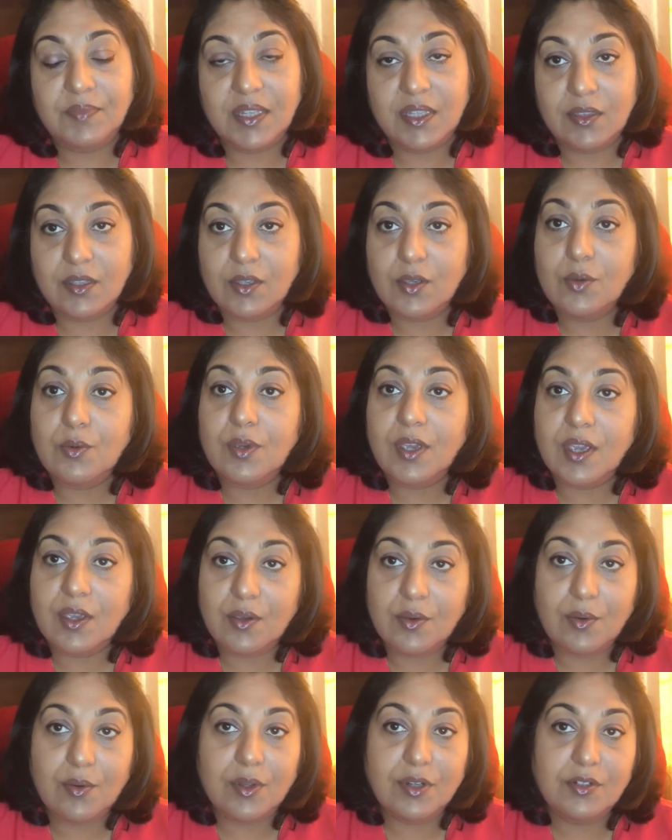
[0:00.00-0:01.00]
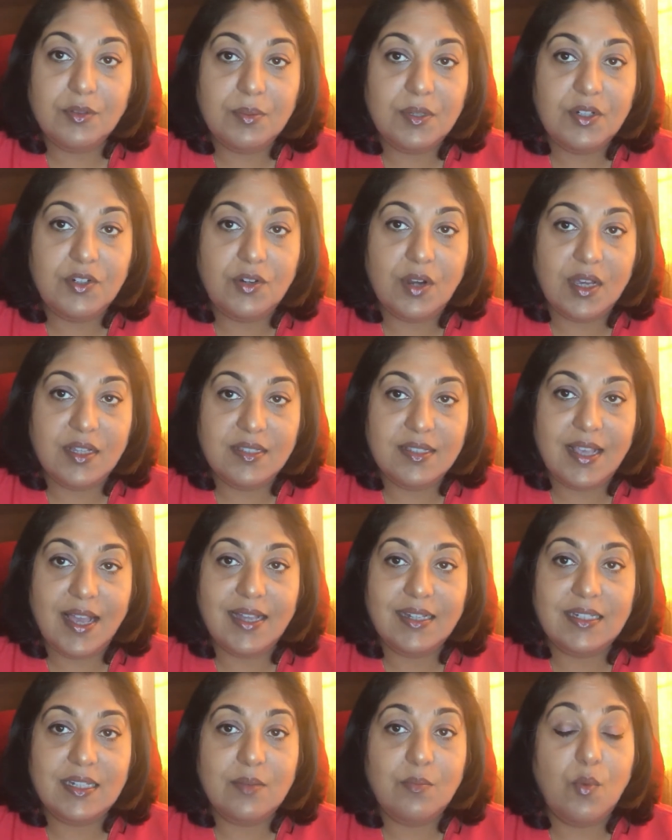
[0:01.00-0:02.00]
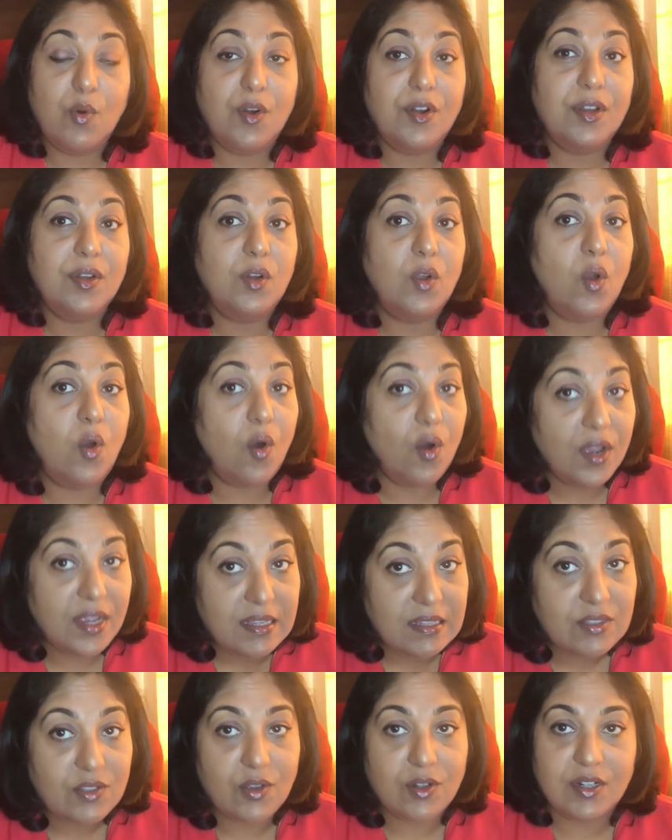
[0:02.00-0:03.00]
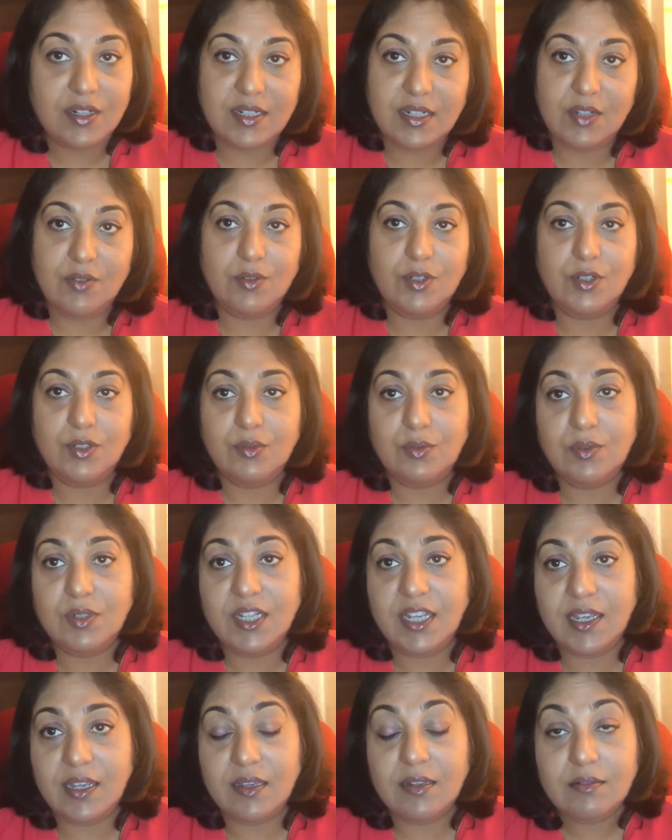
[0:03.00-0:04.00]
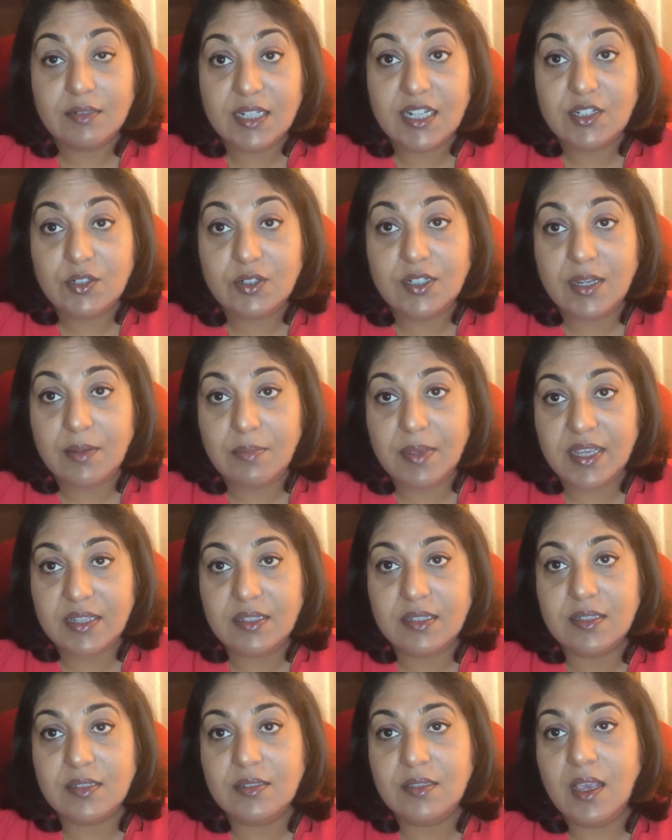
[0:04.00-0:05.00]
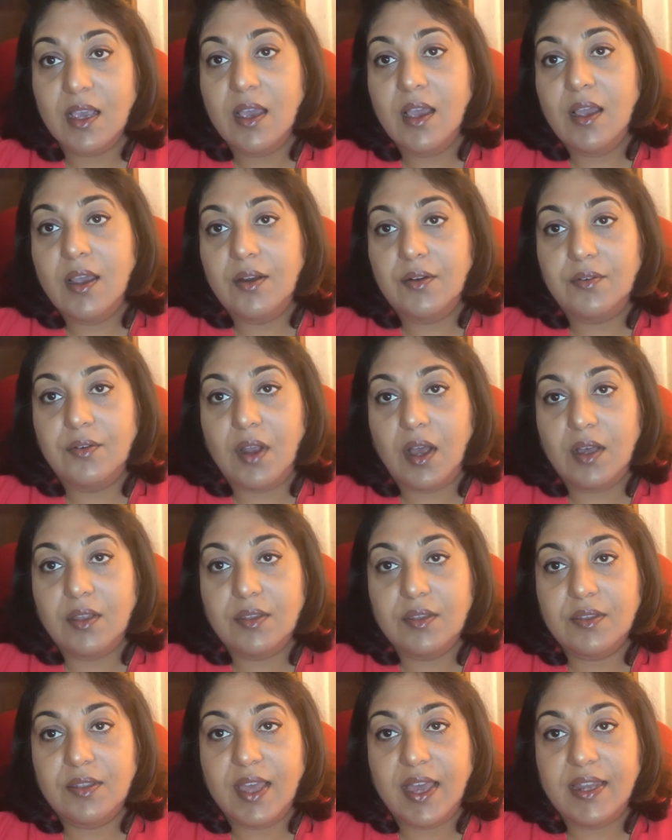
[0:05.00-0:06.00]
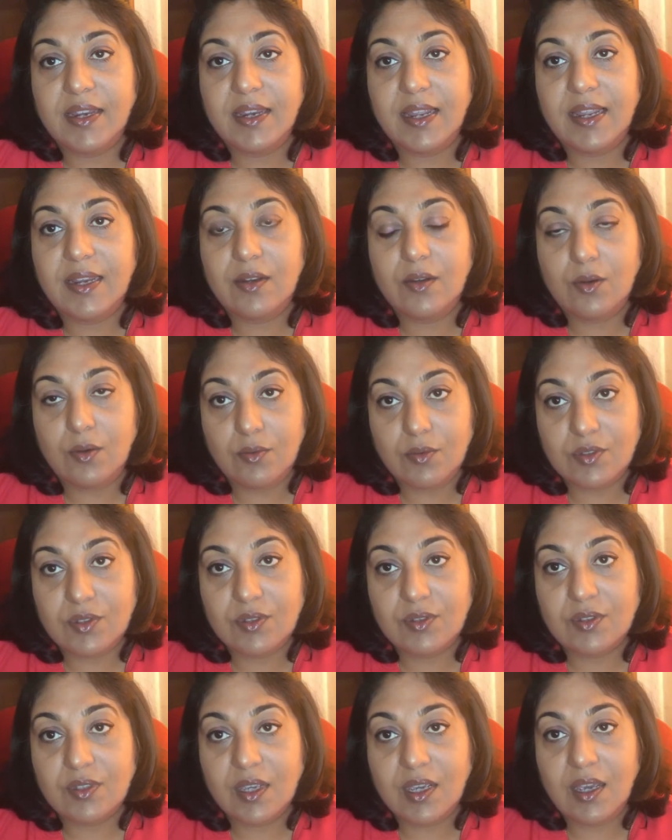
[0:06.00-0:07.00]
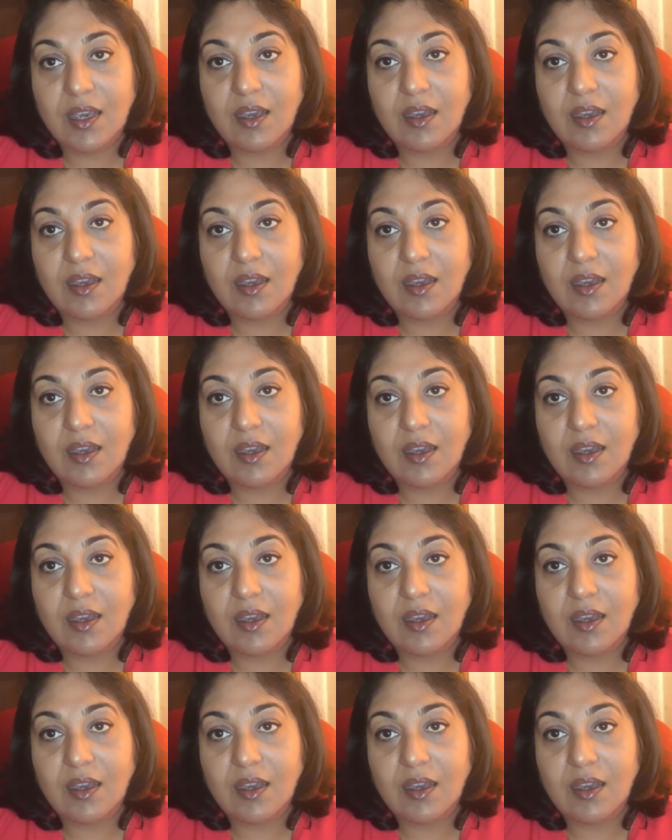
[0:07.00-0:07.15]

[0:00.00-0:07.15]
in the UK you're going to be transacting more in coins on a day-to-day basis rather than in notes.